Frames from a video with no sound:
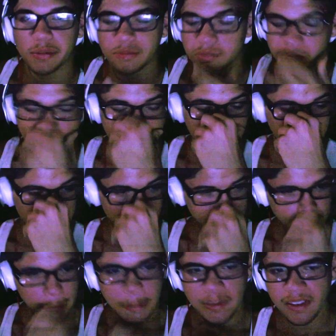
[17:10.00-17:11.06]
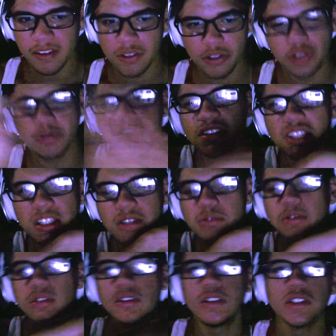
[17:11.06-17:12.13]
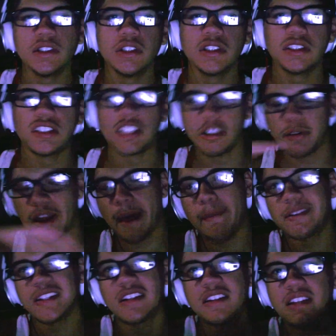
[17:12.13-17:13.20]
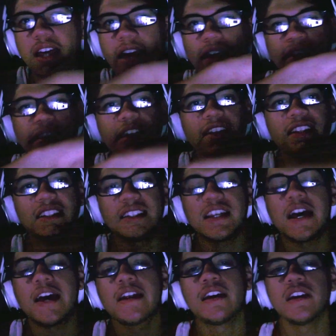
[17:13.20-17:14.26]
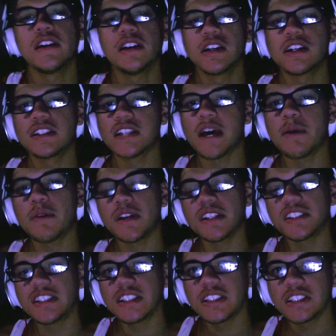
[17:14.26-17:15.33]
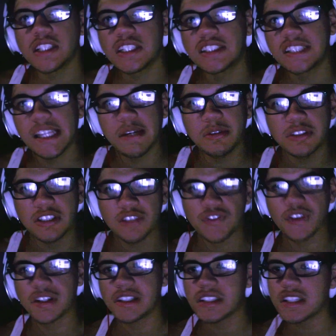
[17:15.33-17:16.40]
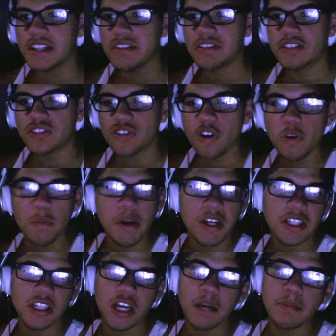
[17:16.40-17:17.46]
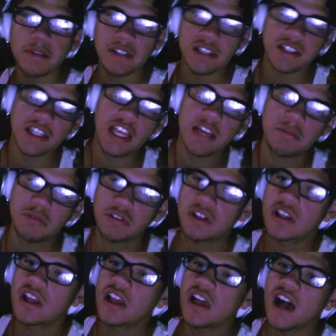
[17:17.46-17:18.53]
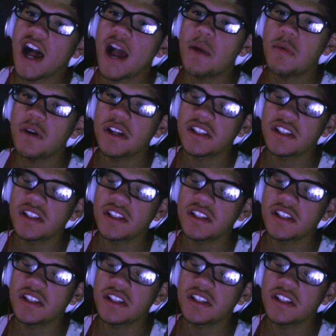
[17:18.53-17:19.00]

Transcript: Do a sequel. Do a sequel see what happens out of that, and then decide. Because I want to see a sequel to this book, because they leaves so much up at the table.